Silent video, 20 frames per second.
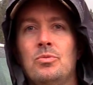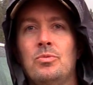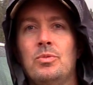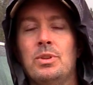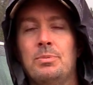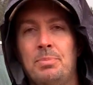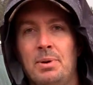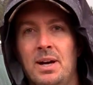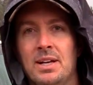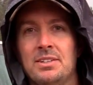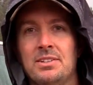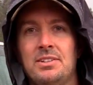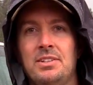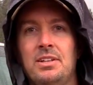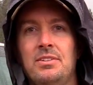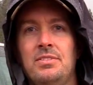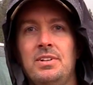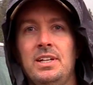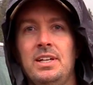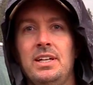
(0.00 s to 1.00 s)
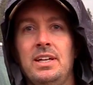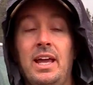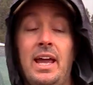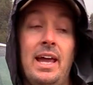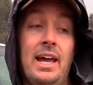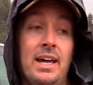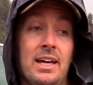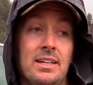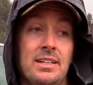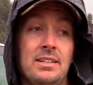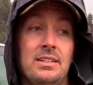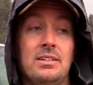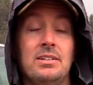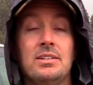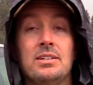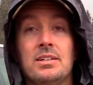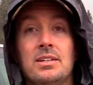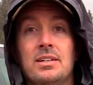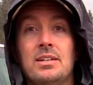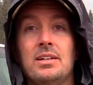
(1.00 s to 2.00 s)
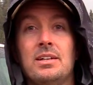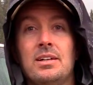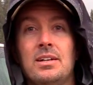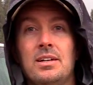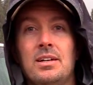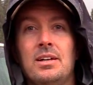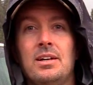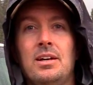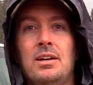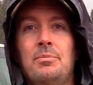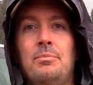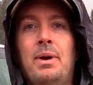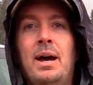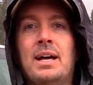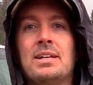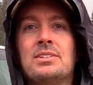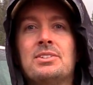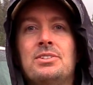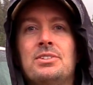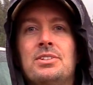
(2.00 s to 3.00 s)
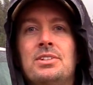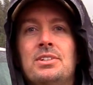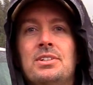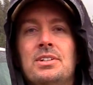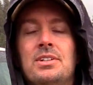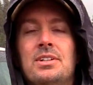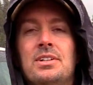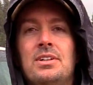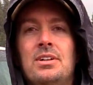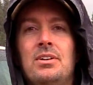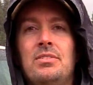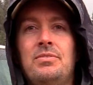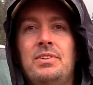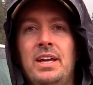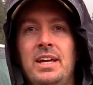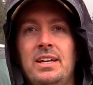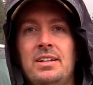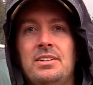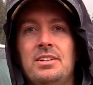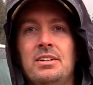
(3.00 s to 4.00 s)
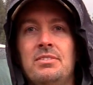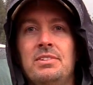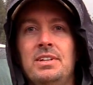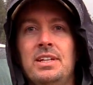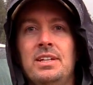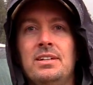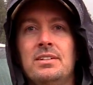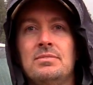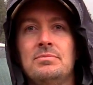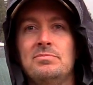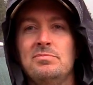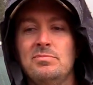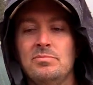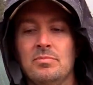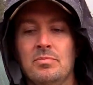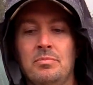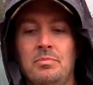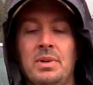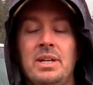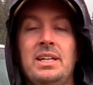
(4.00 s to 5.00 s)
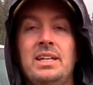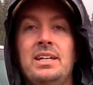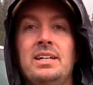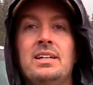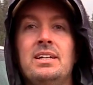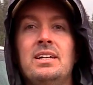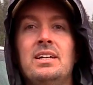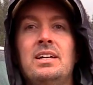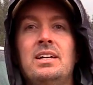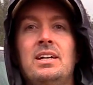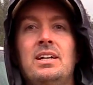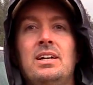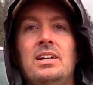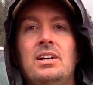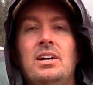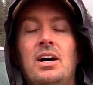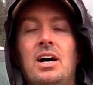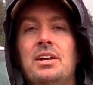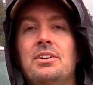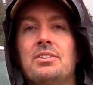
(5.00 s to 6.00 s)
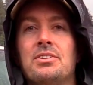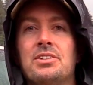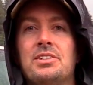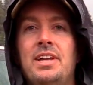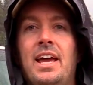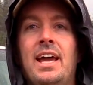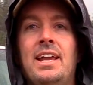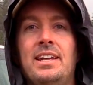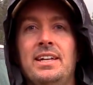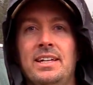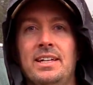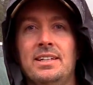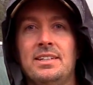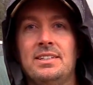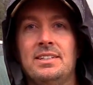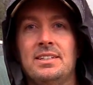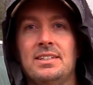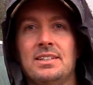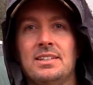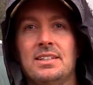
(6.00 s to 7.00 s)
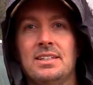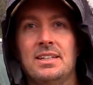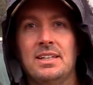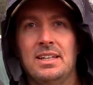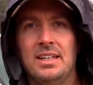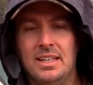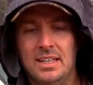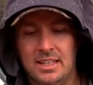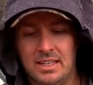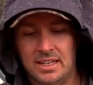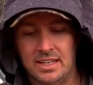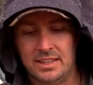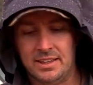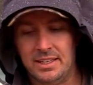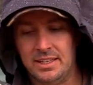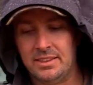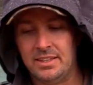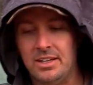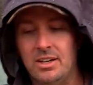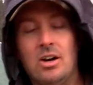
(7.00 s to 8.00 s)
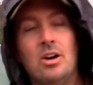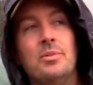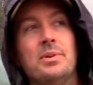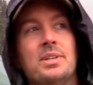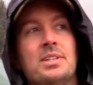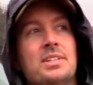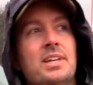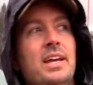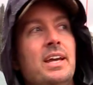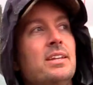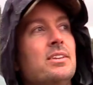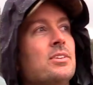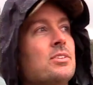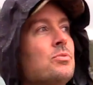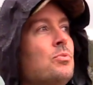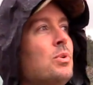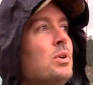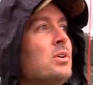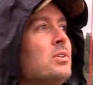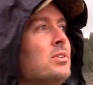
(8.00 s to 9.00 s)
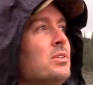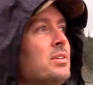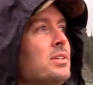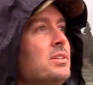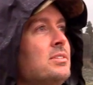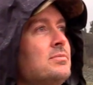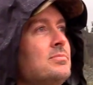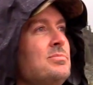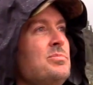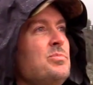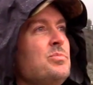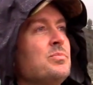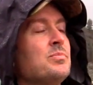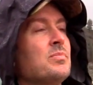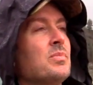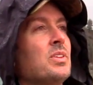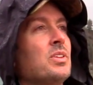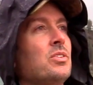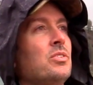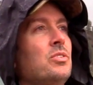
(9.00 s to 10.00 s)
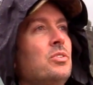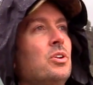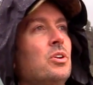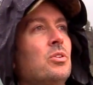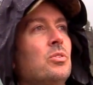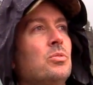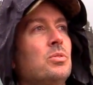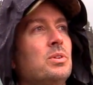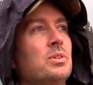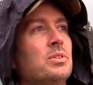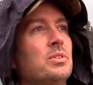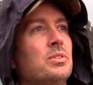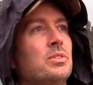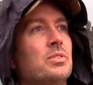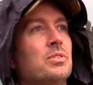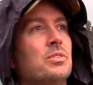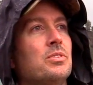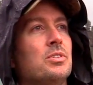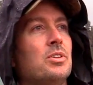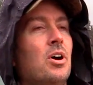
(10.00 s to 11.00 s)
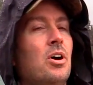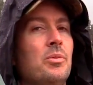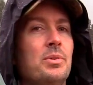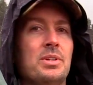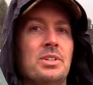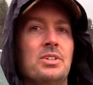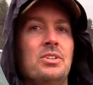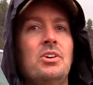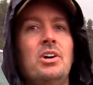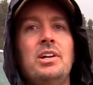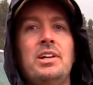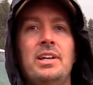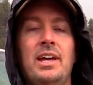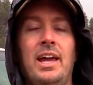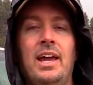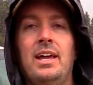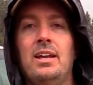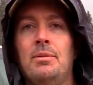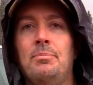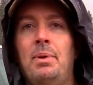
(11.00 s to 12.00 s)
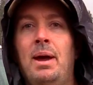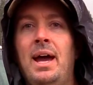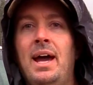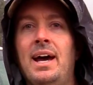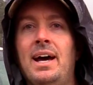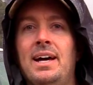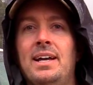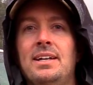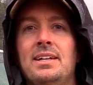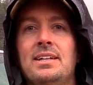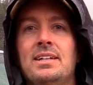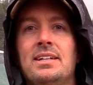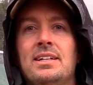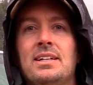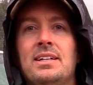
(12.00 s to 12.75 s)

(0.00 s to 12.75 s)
with positivity and a master of negativity, meaning understanding it. I think they always say in this world, you know, there's always a good and a bad,